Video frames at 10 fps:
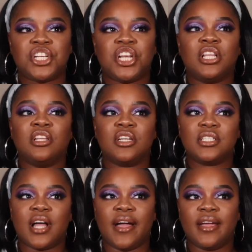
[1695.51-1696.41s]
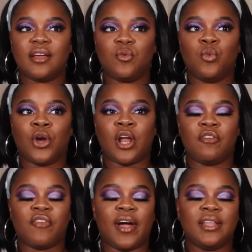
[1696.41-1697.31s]
and it looks like we're going to
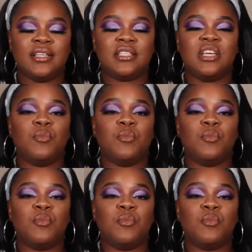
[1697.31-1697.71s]
finally see